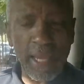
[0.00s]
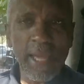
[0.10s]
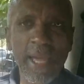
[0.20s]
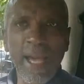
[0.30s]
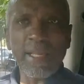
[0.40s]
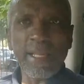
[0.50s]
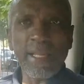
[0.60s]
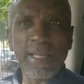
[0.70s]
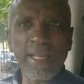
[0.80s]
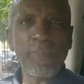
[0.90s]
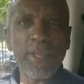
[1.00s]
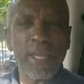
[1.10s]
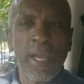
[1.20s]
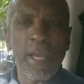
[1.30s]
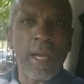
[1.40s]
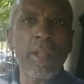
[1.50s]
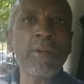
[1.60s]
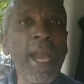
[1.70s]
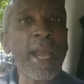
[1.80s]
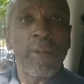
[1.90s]
And
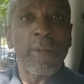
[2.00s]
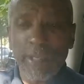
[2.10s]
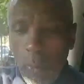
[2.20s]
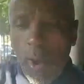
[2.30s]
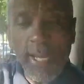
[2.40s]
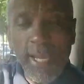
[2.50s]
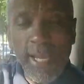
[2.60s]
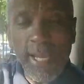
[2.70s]
it was the wind up one.